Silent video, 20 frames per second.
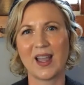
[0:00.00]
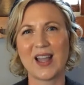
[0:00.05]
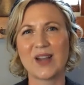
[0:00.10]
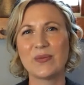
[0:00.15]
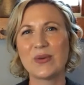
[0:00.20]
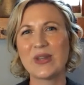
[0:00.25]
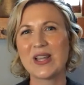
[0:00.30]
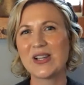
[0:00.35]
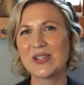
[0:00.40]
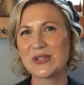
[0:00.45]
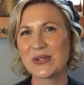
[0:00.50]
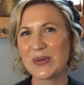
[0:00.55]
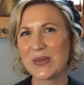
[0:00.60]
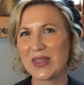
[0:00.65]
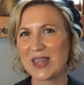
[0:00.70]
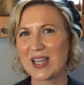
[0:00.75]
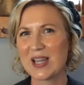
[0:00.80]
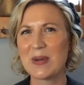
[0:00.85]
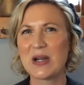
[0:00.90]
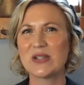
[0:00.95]
And we also
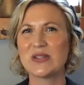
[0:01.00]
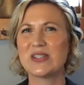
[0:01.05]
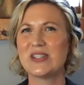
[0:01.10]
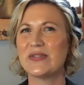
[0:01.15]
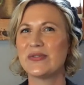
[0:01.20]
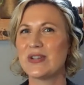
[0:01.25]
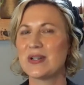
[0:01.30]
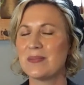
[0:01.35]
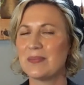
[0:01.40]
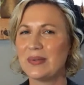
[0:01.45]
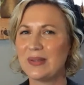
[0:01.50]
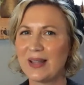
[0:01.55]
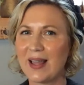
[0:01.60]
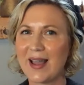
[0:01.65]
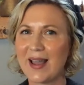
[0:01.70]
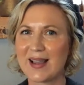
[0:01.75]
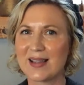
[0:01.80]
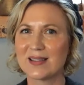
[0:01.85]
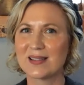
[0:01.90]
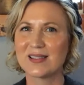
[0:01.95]
think about different
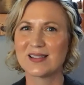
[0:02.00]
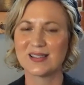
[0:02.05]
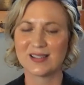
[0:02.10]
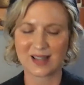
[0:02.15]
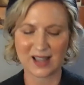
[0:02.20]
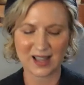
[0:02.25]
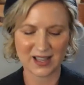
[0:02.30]
plants.